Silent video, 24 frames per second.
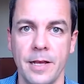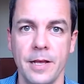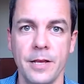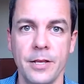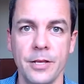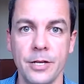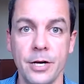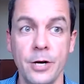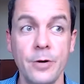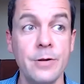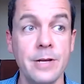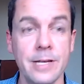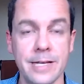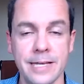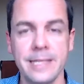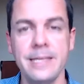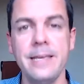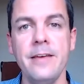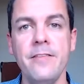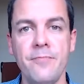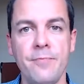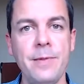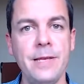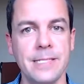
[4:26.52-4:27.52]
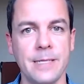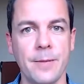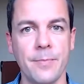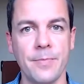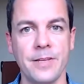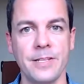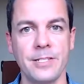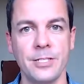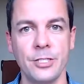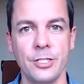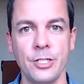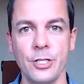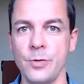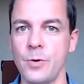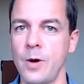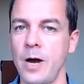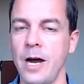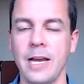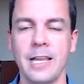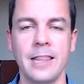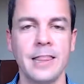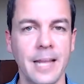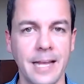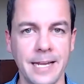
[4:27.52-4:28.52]
You know, give me something to do.
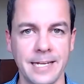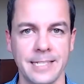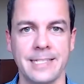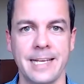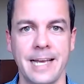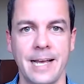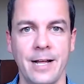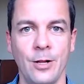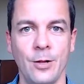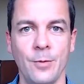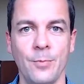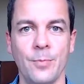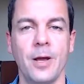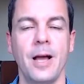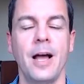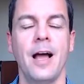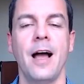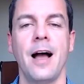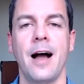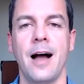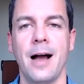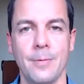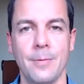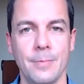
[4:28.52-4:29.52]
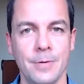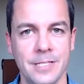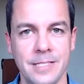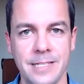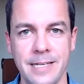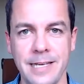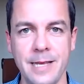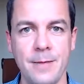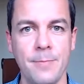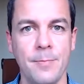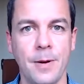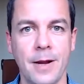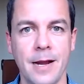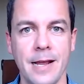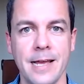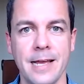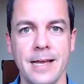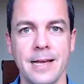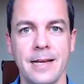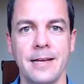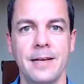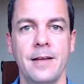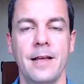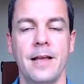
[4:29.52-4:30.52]
I like to help. I'm a team
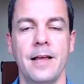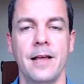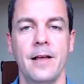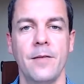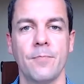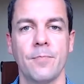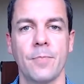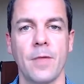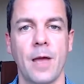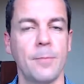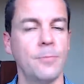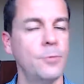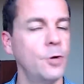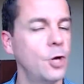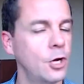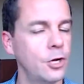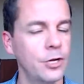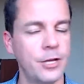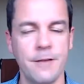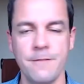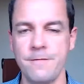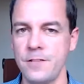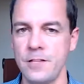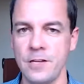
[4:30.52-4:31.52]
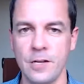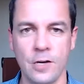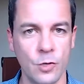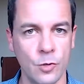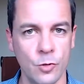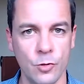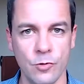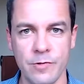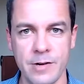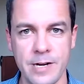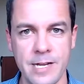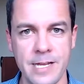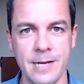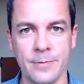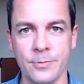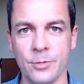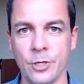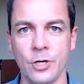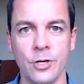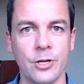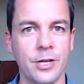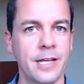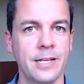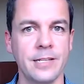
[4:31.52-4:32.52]
player. I'm not looking for the glory. I'm
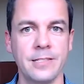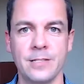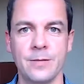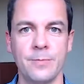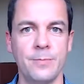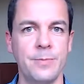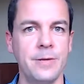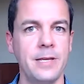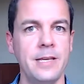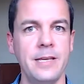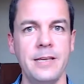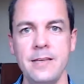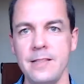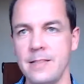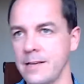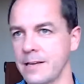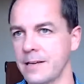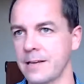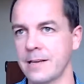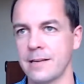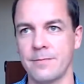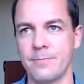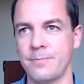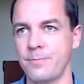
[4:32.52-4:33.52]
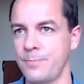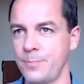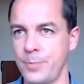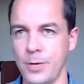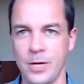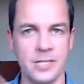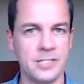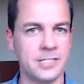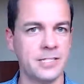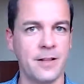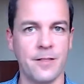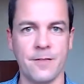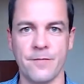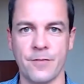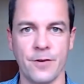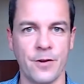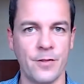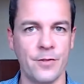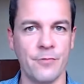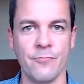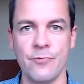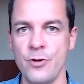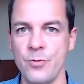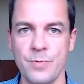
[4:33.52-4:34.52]
not looking to be the person at the front of
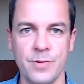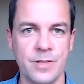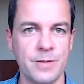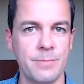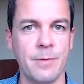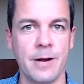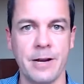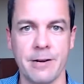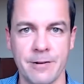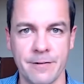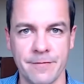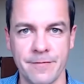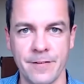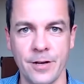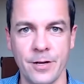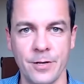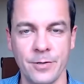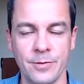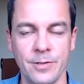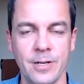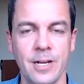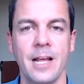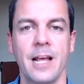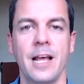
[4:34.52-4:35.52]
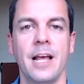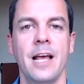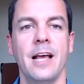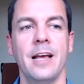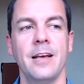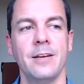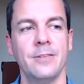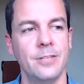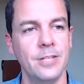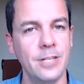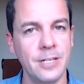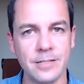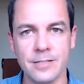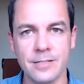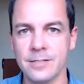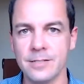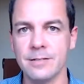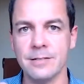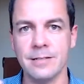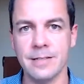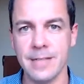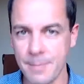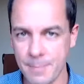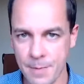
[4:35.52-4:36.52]
the room with a microphone. Just
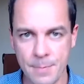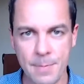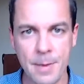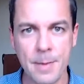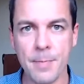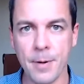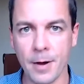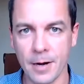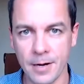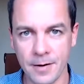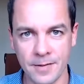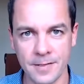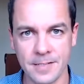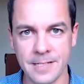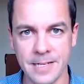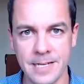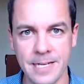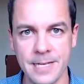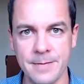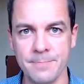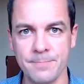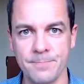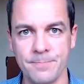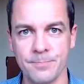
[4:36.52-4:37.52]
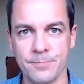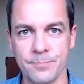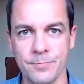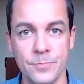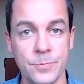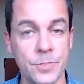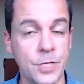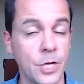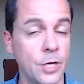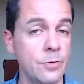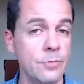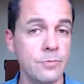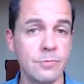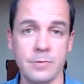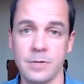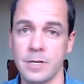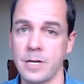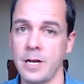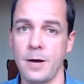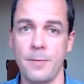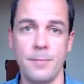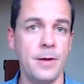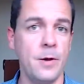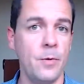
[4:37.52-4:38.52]
let me be part of the team. Don't
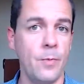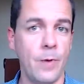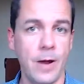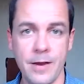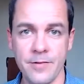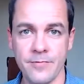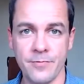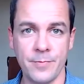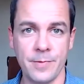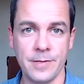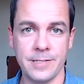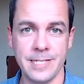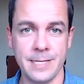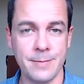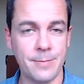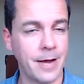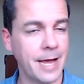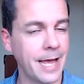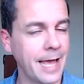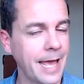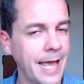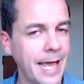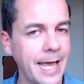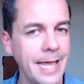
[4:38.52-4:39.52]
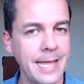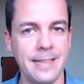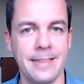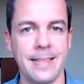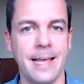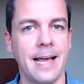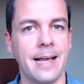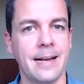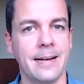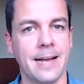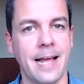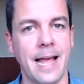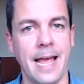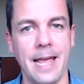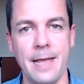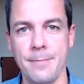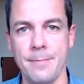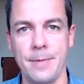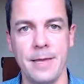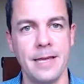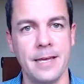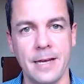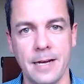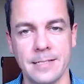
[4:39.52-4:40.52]
cut me away from the team. I hate that. I hate
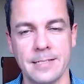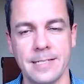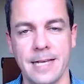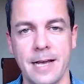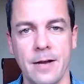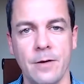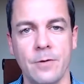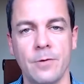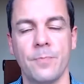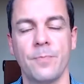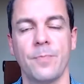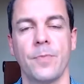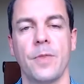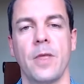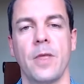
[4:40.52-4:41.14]
being cut out.